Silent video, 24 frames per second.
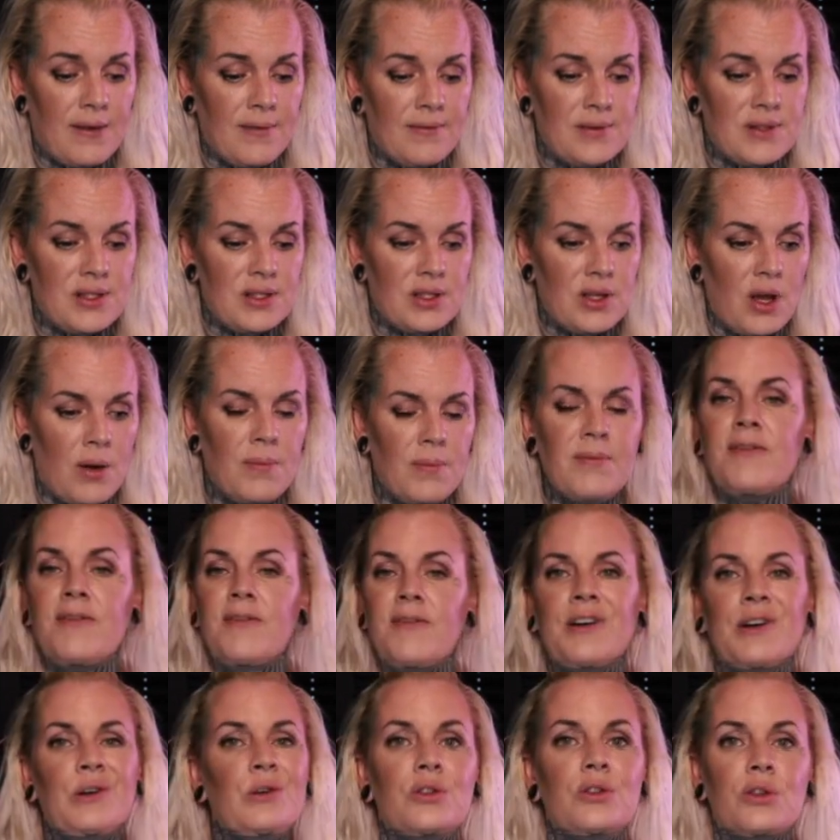some
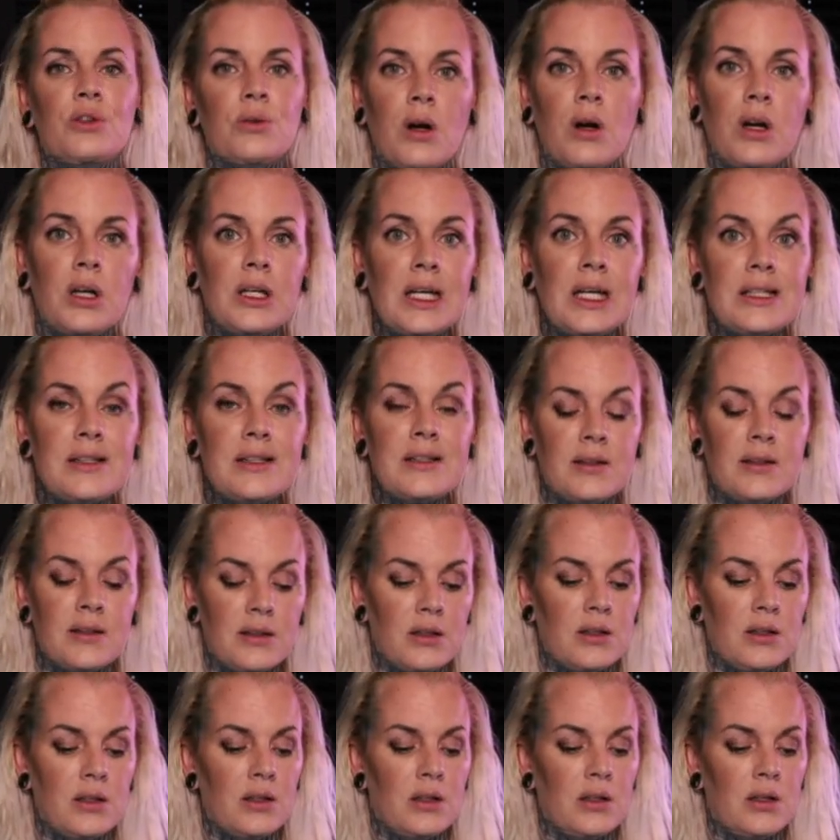filter on it
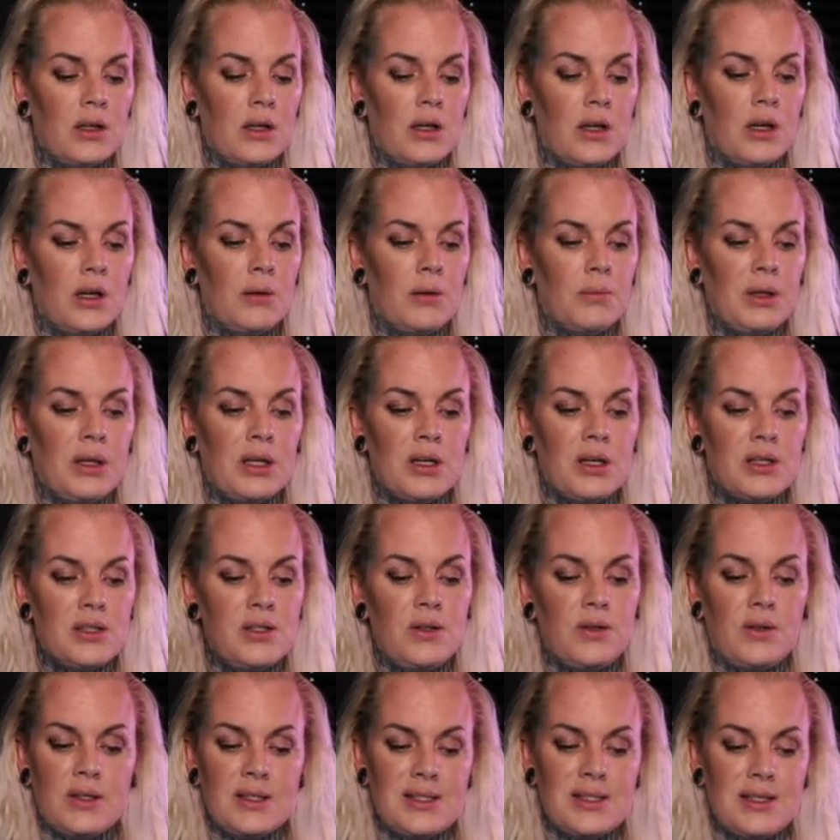because you
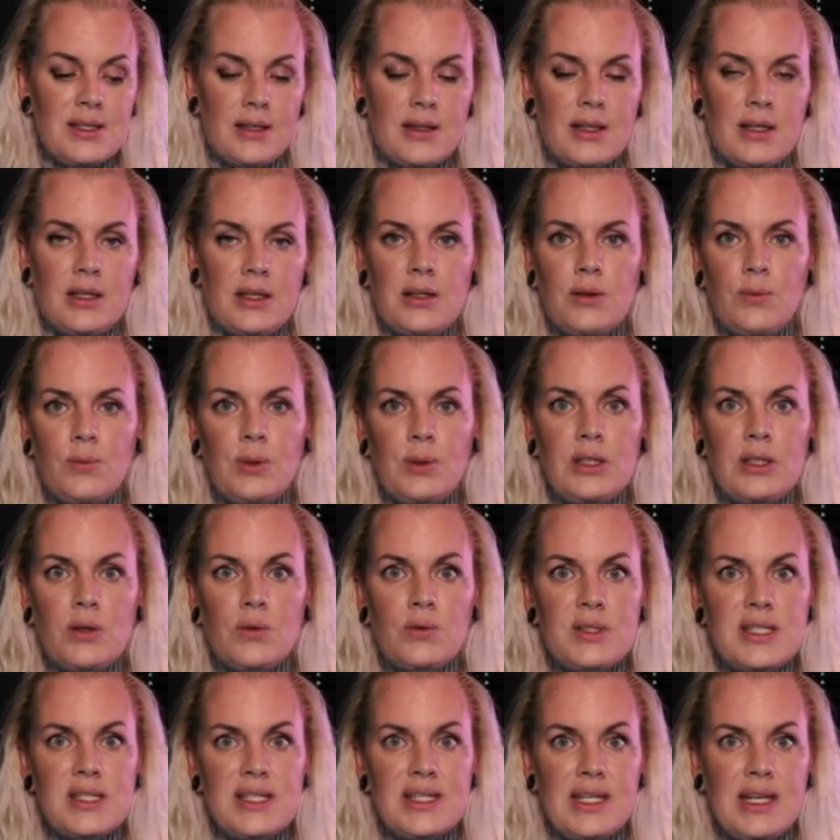can see that we
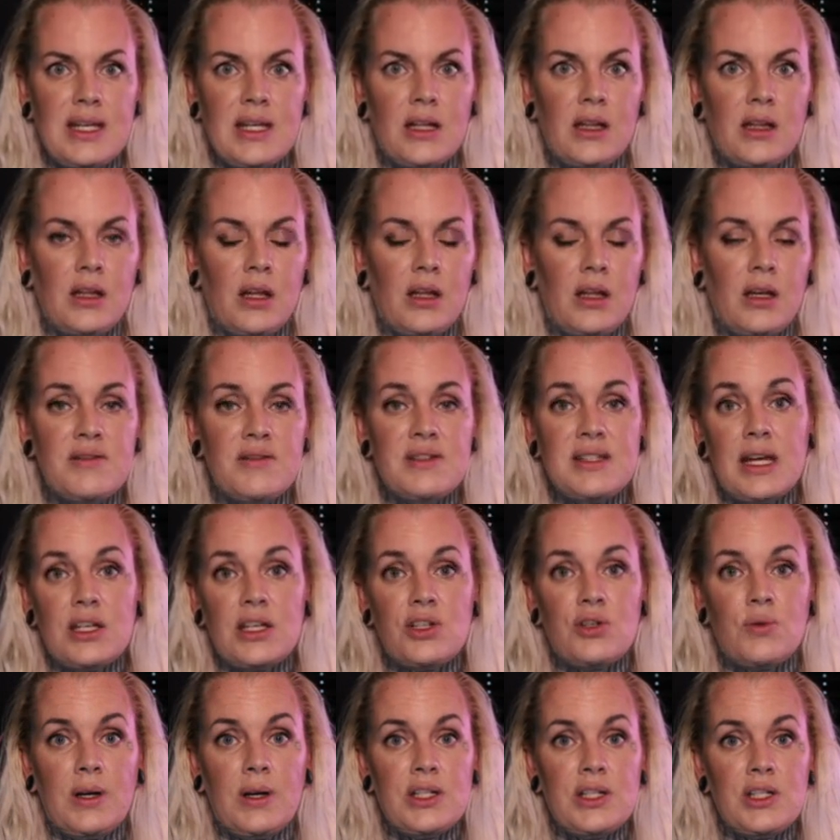don't see a lot of
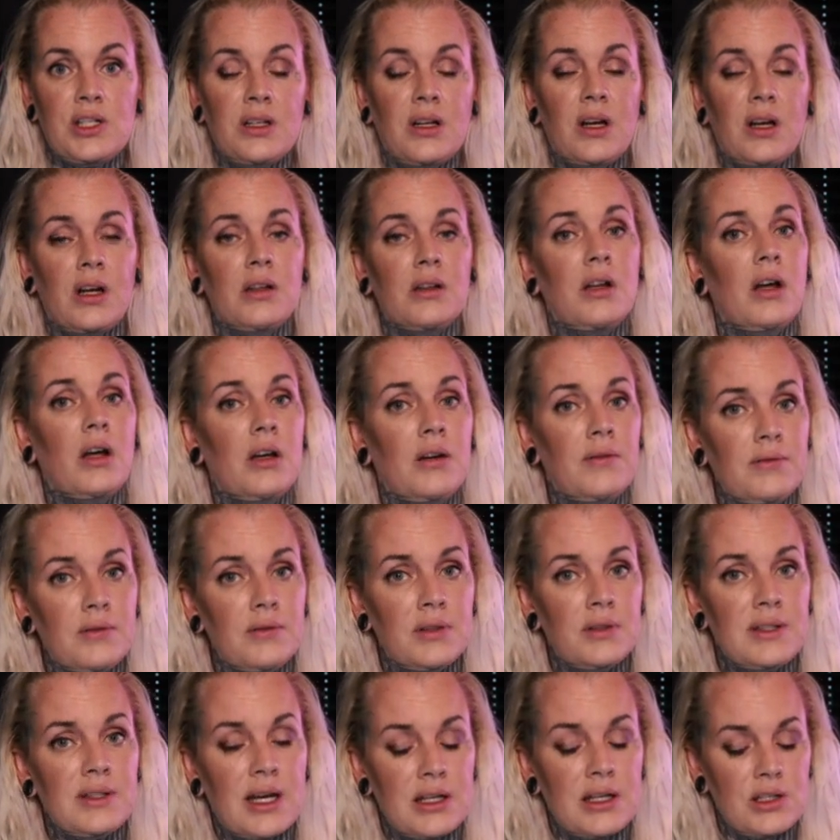saturation. A lot of
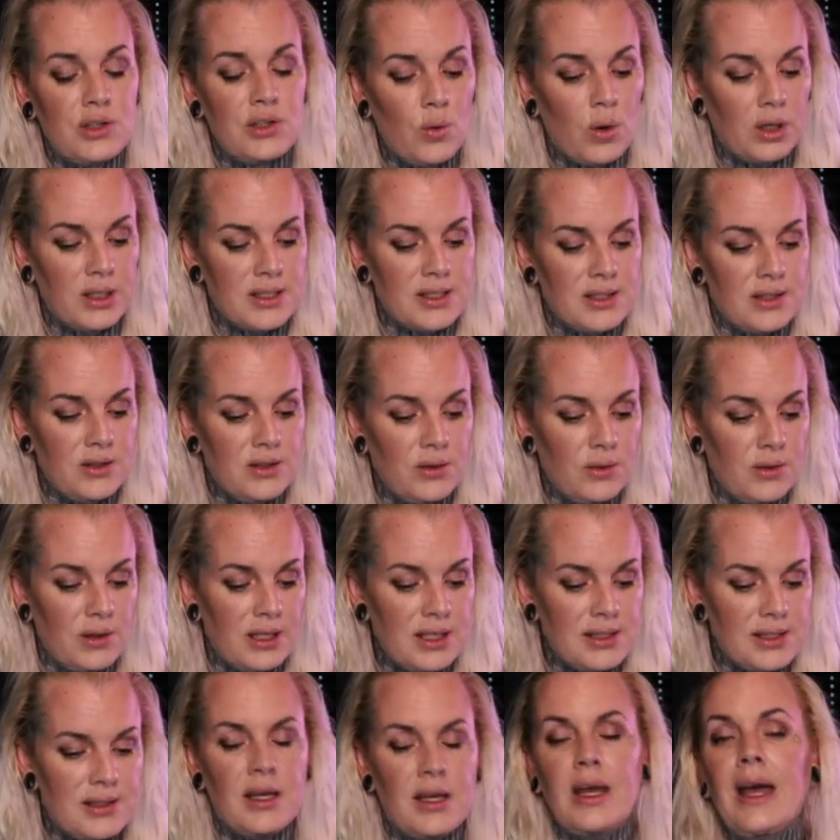tattoo artists do
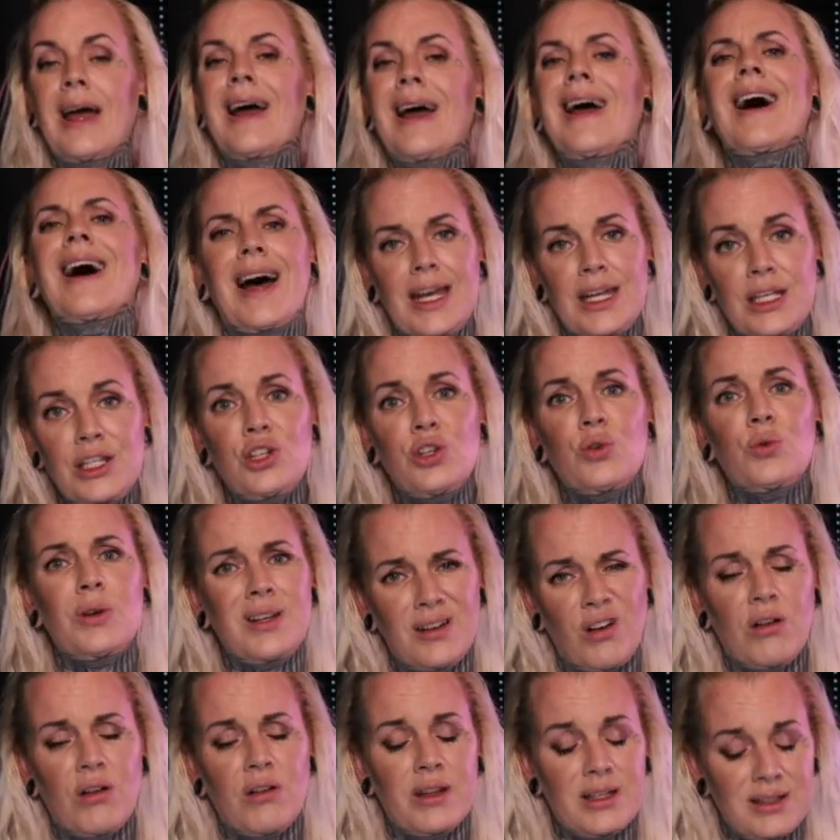this. I do it
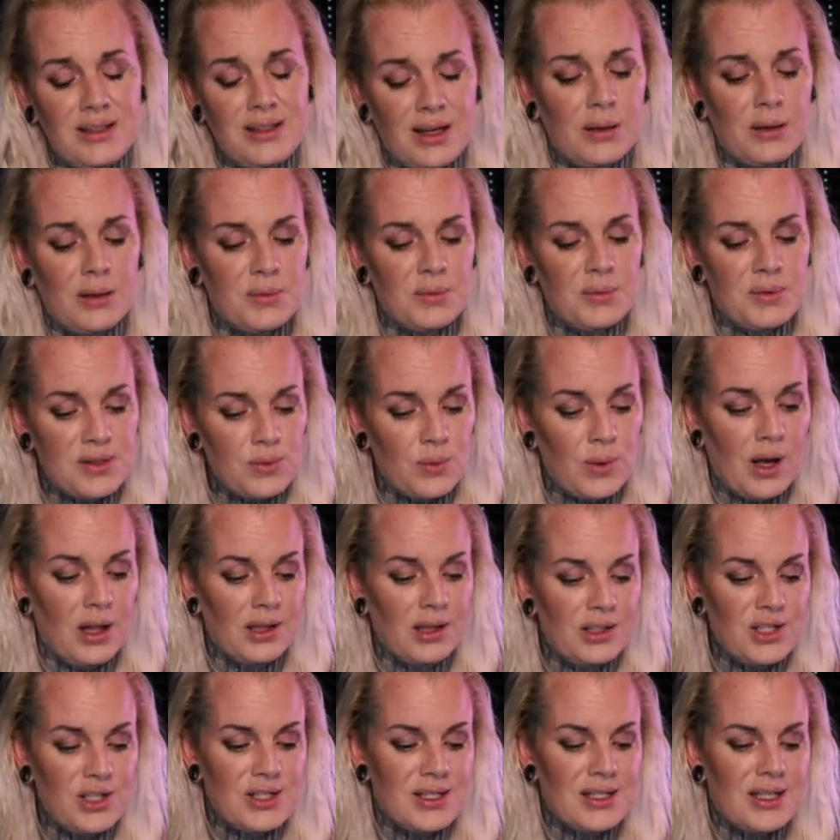all the time as well,
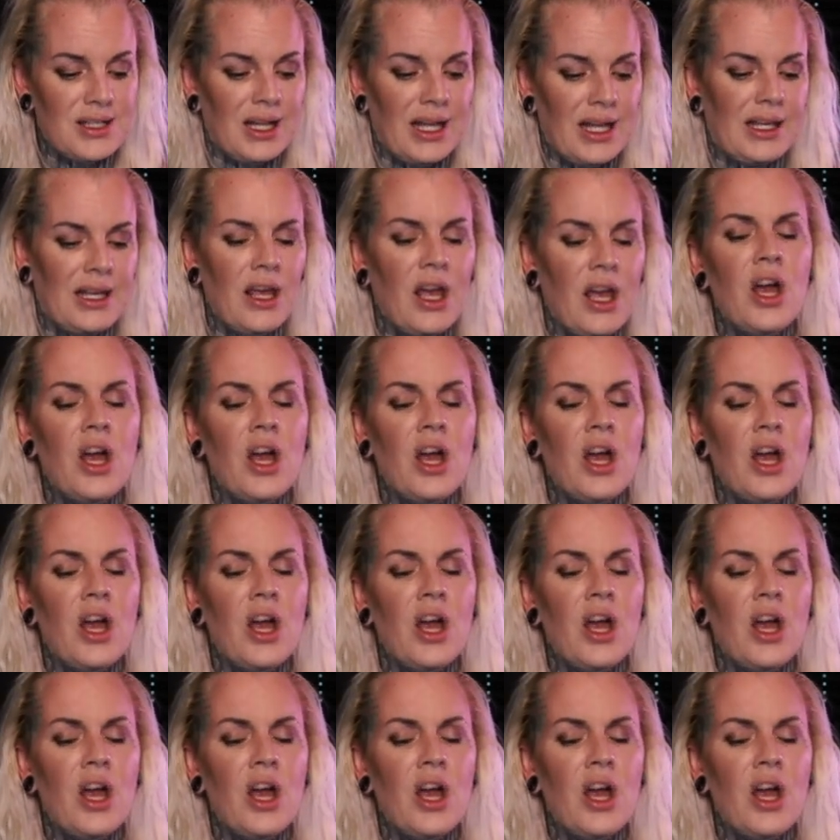just to like,